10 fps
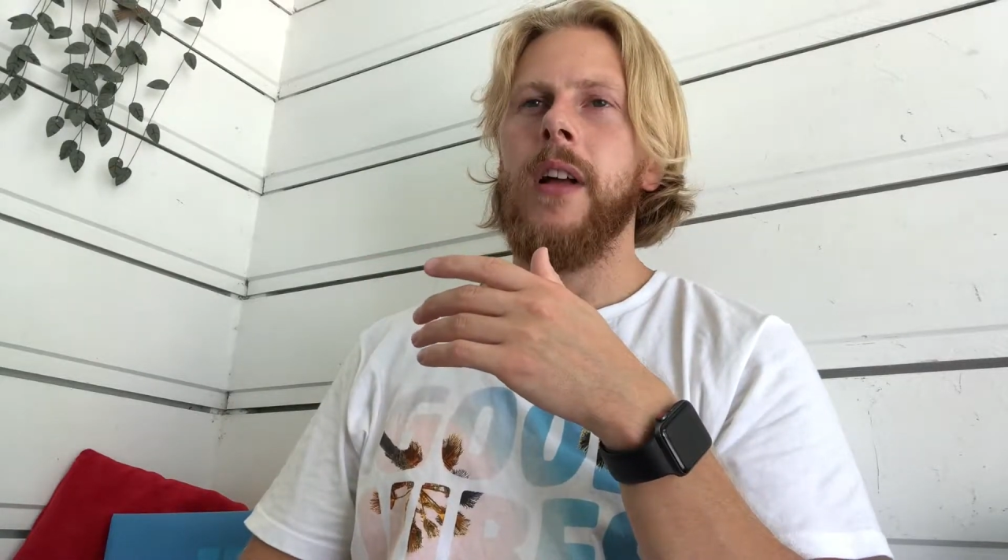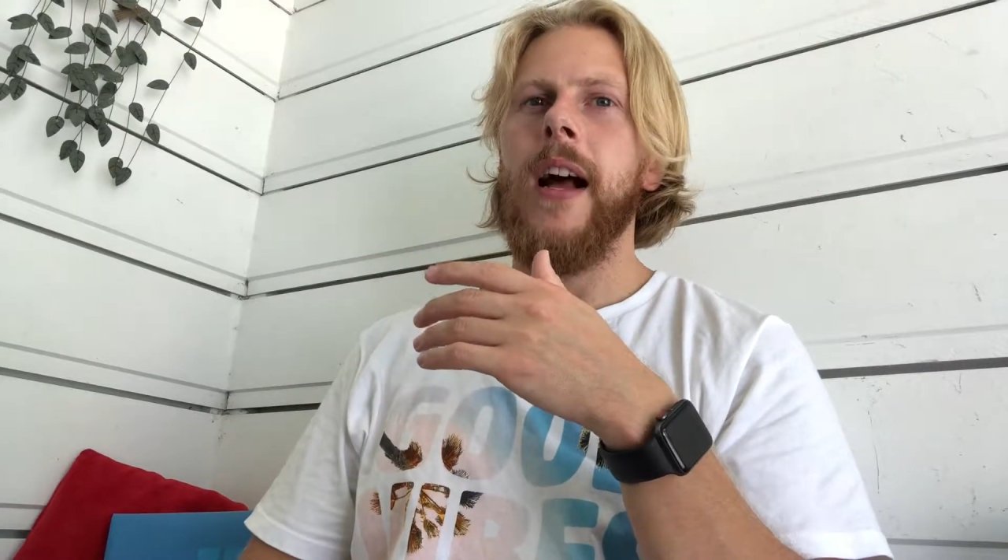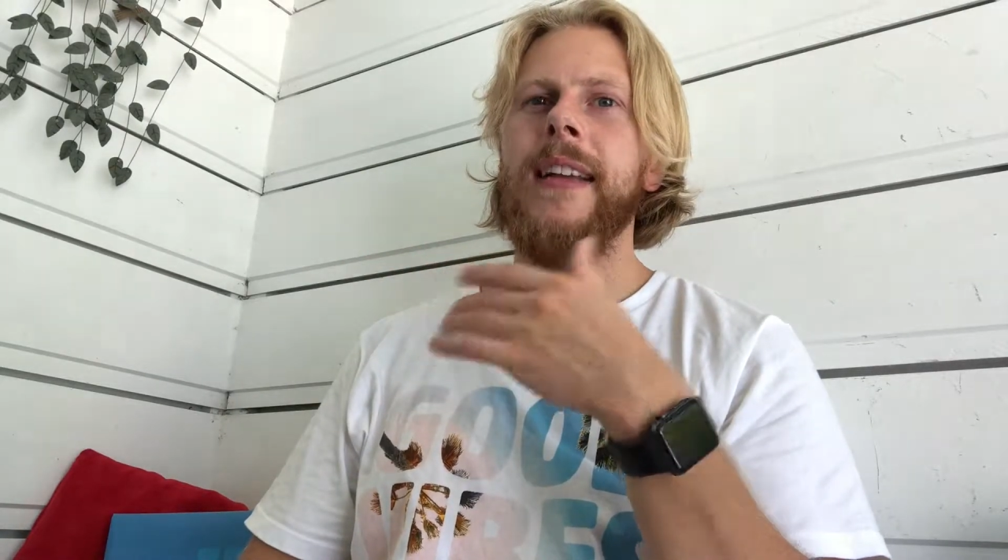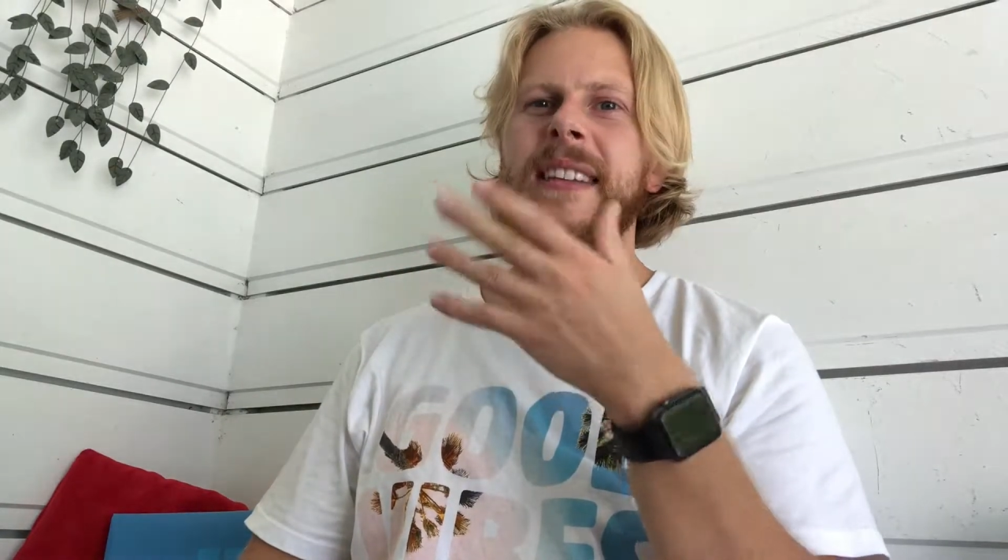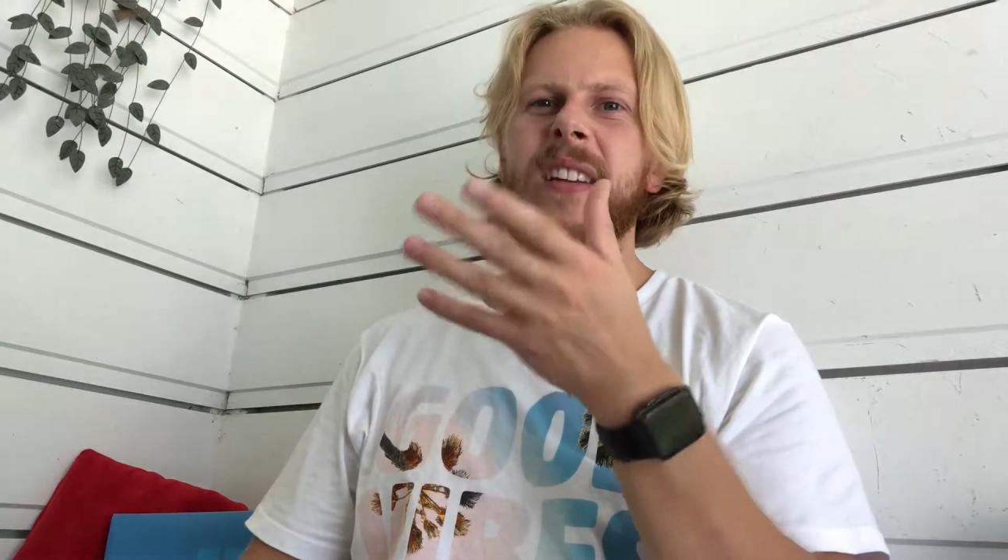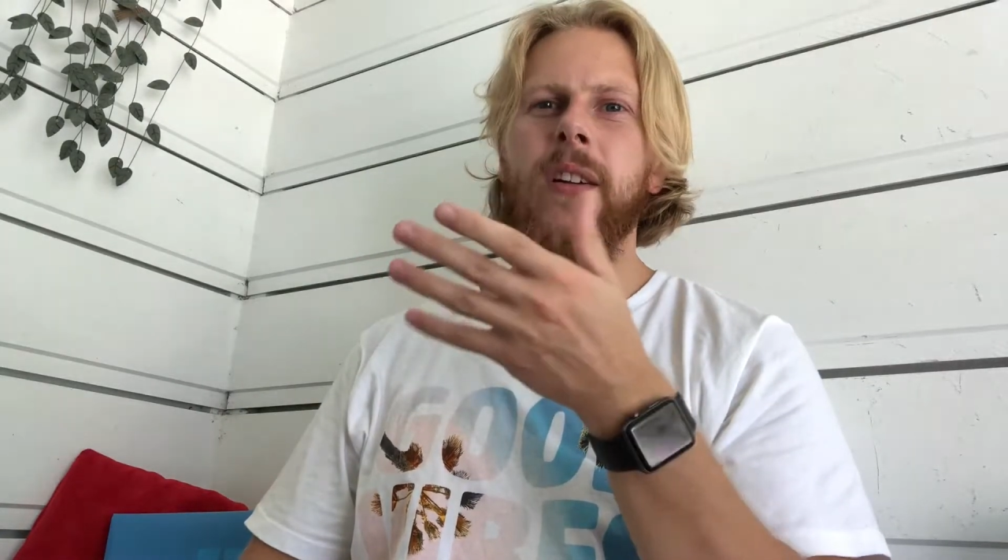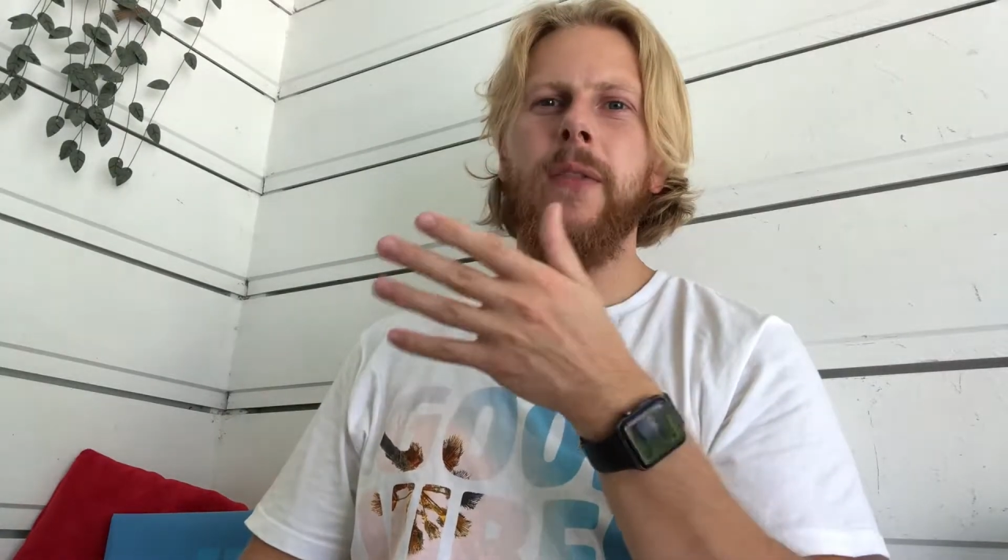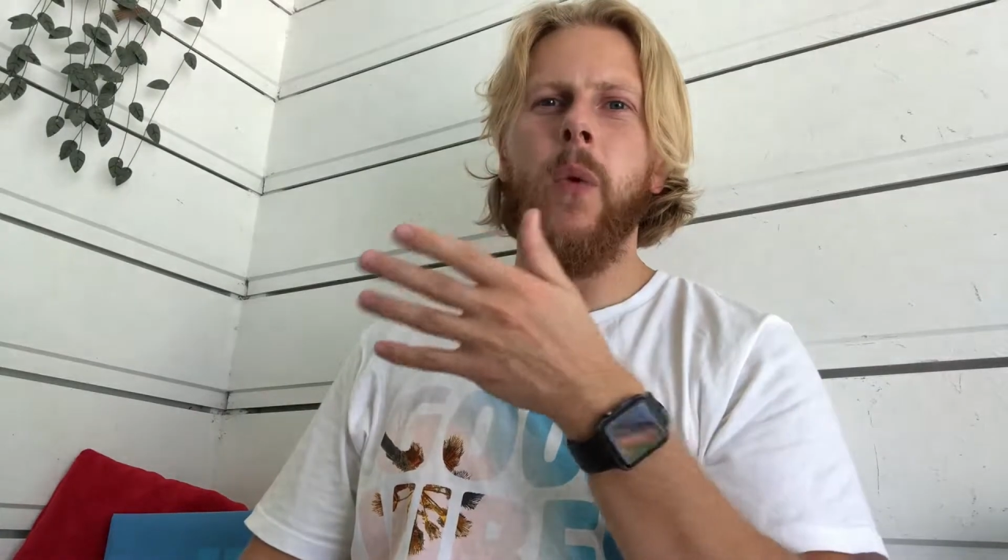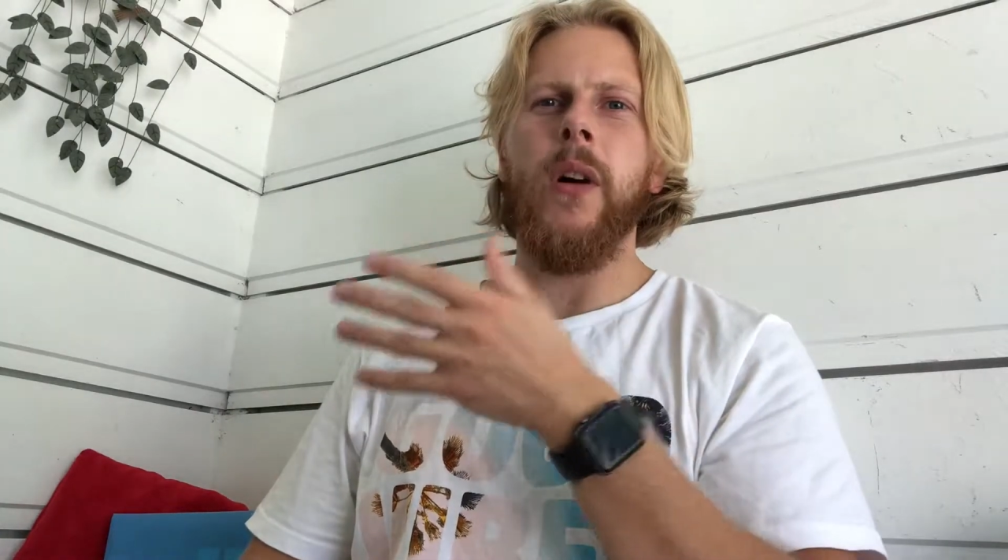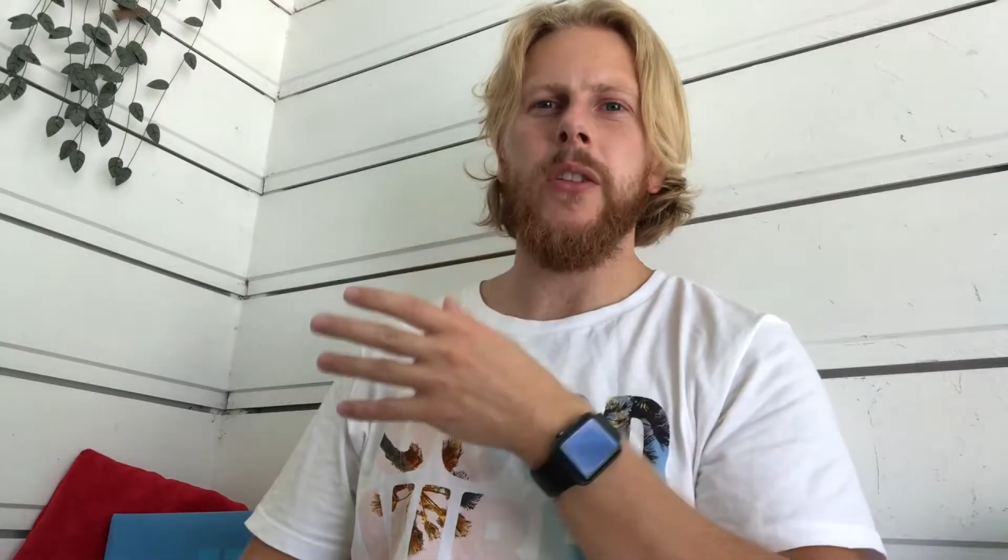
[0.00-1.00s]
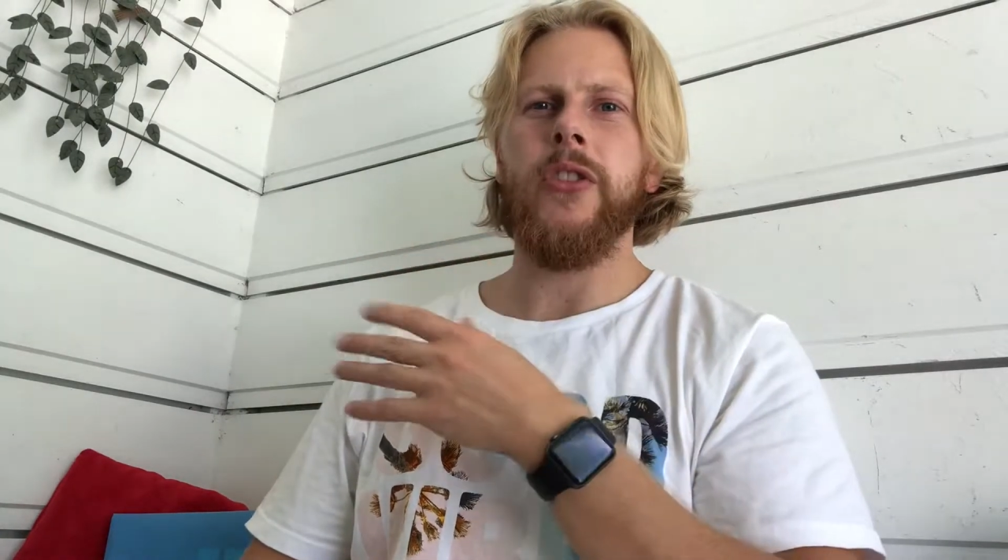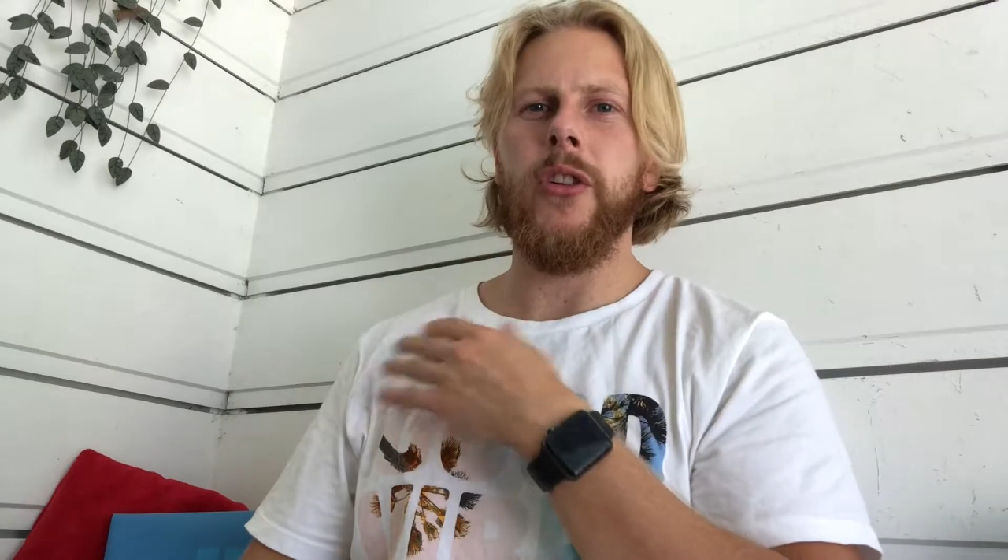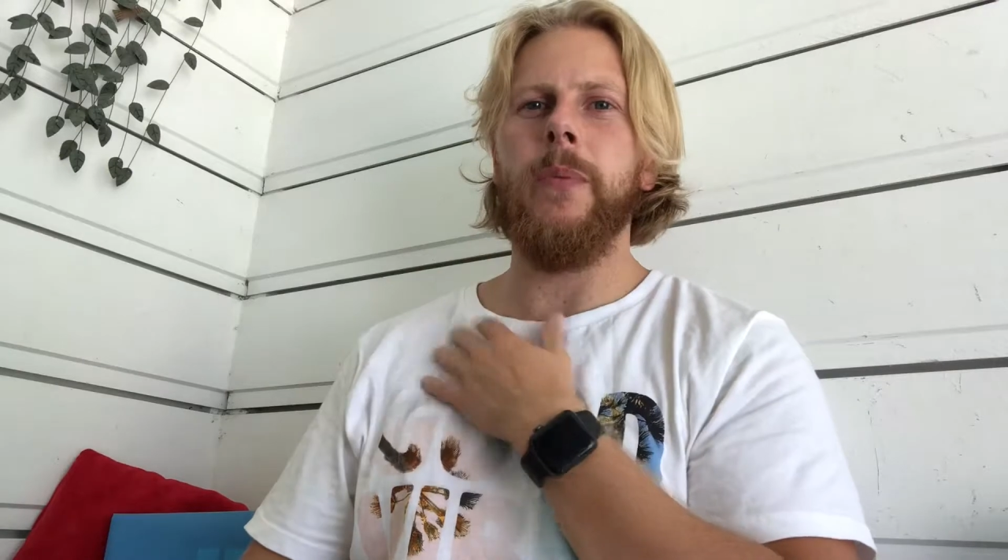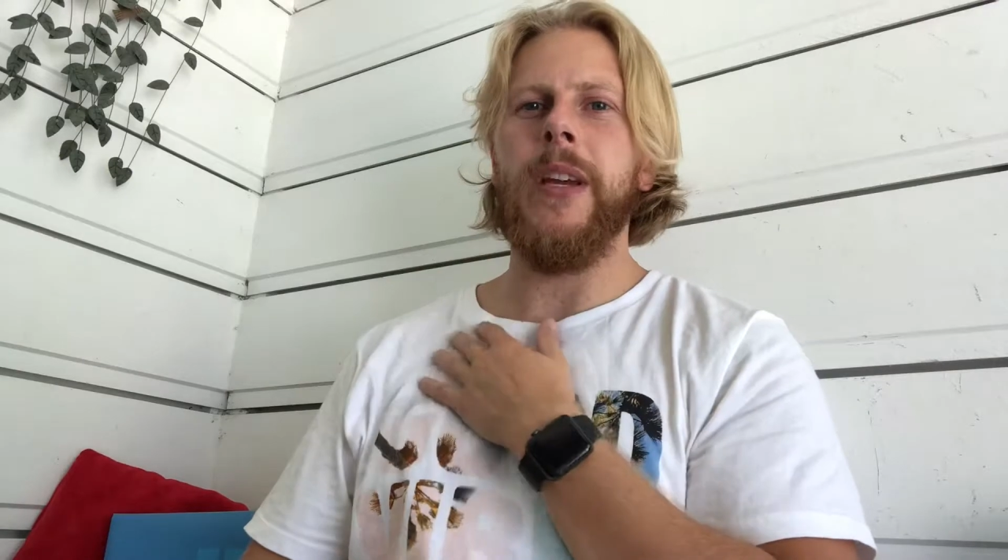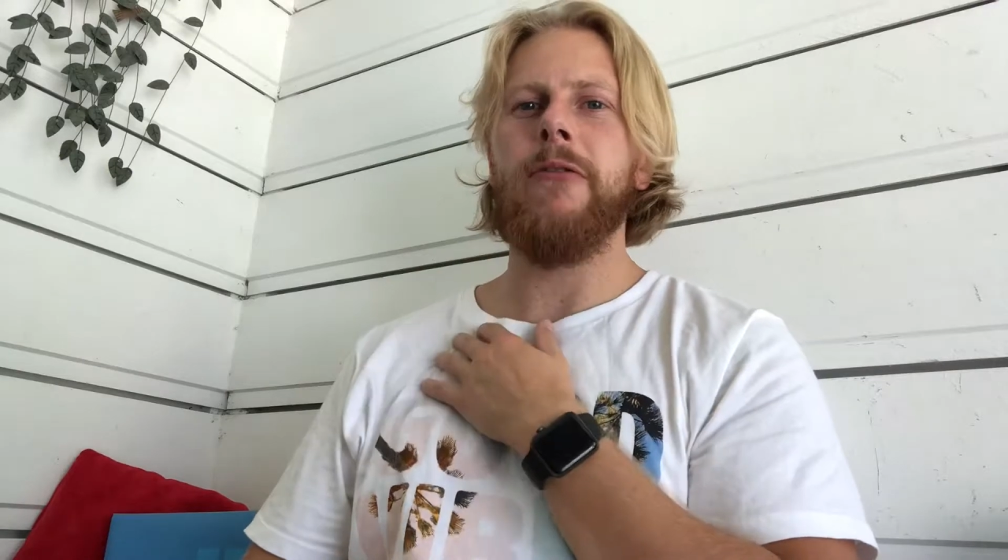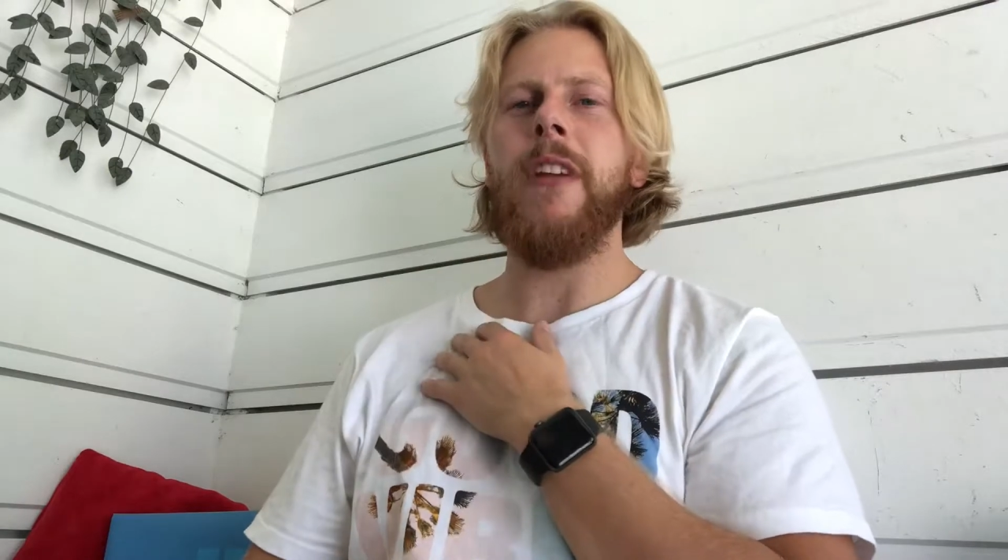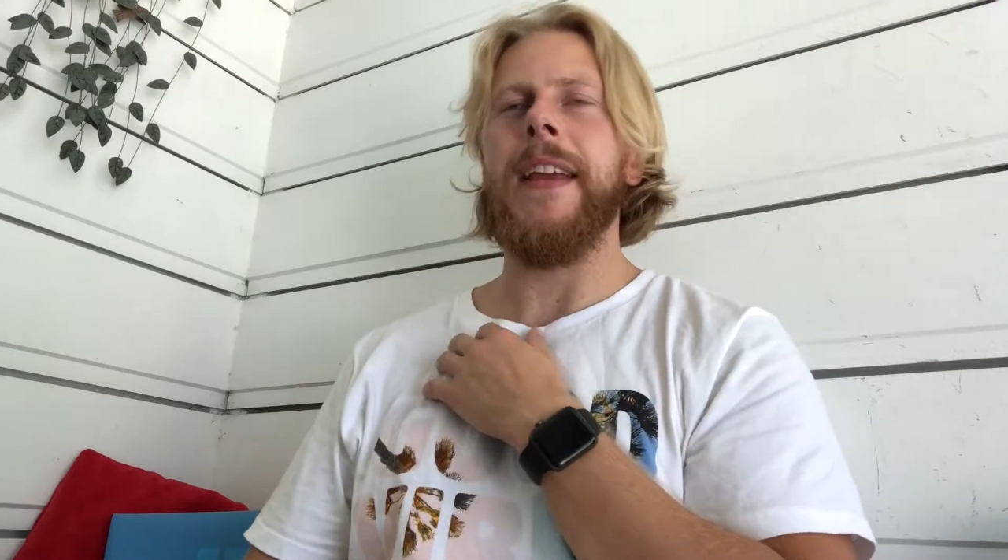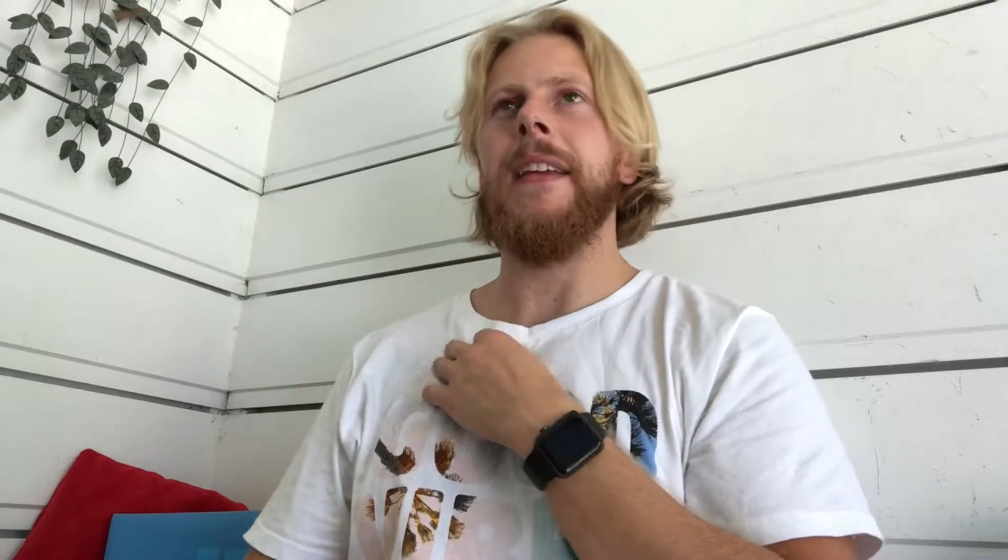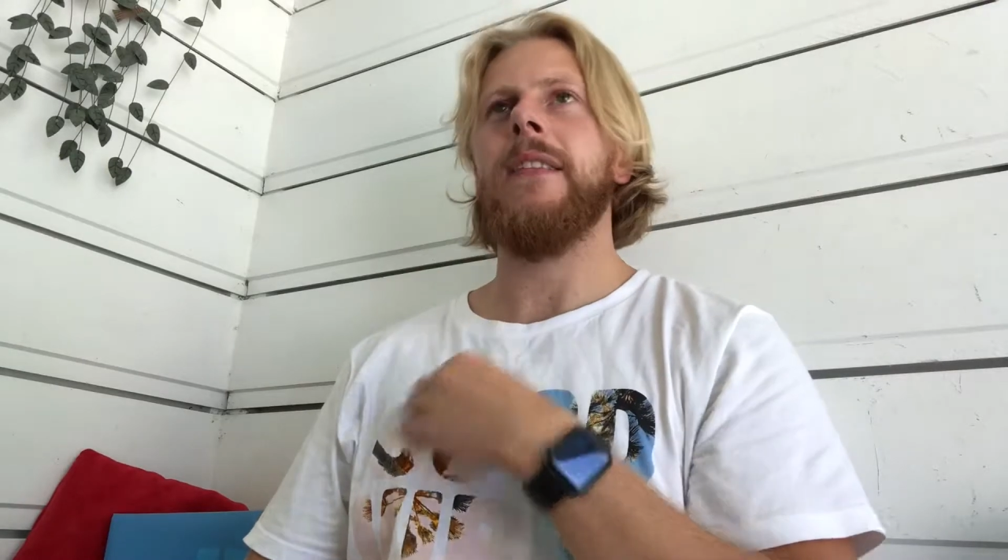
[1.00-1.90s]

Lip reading: idea of what should be right.